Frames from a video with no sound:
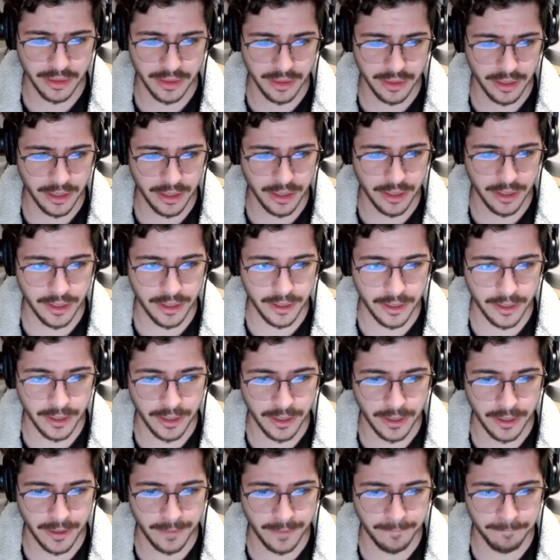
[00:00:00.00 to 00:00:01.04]

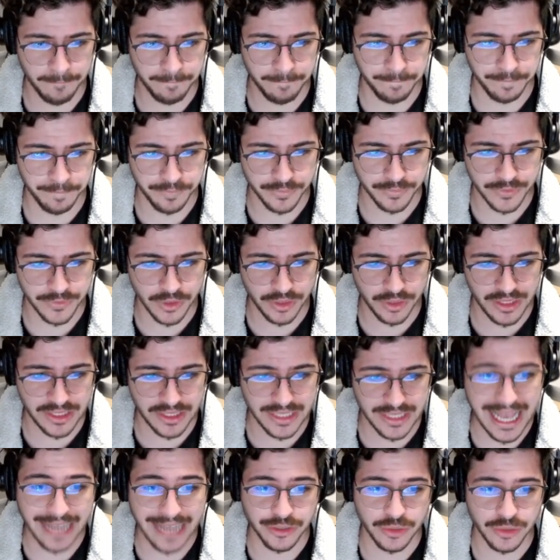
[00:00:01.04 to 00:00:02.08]
So this
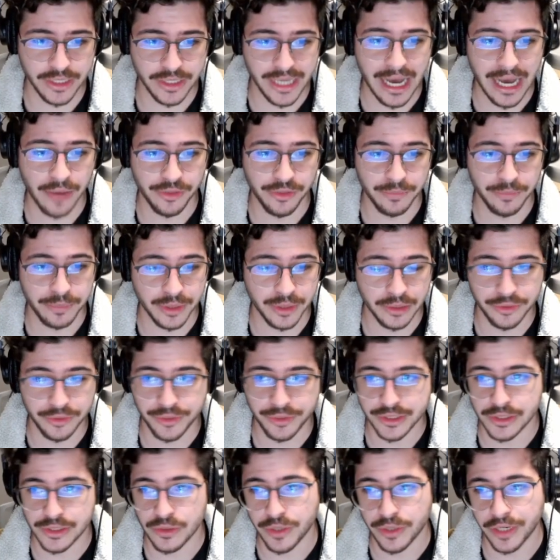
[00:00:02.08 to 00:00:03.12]
is actually how the builder
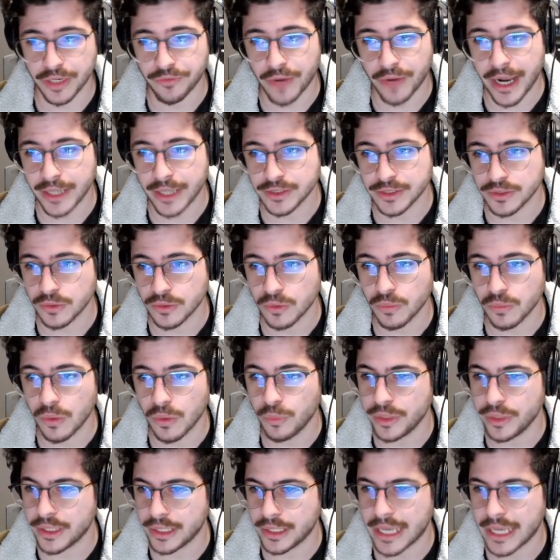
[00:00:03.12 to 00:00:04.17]
is looking, right? So what
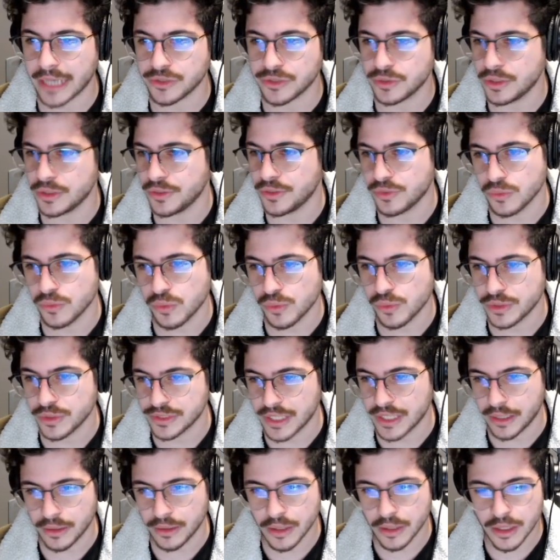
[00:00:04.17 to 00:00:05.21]
we can actually do is
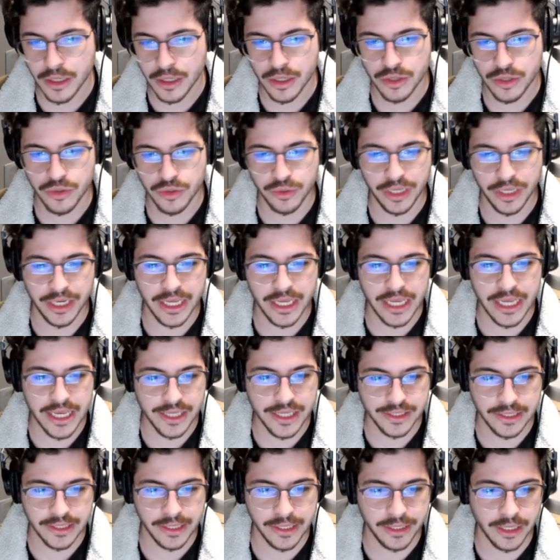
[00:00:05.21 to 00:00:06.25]
that you can
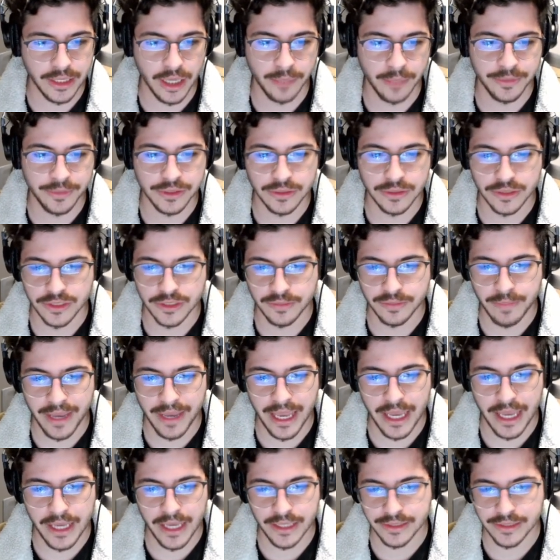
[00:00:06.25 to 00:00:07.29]
easily come into the
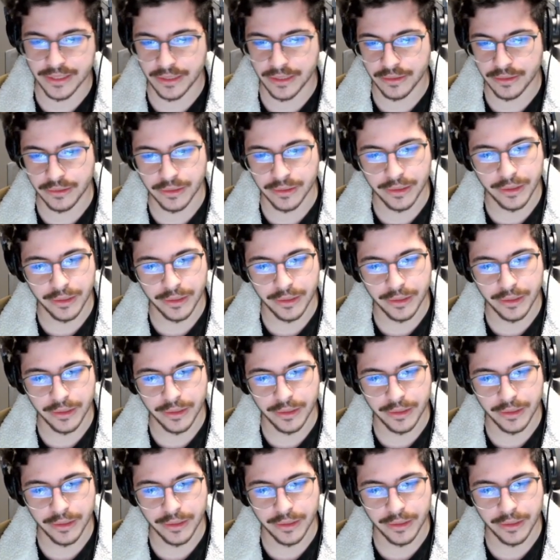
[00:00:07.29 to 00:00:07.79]
space and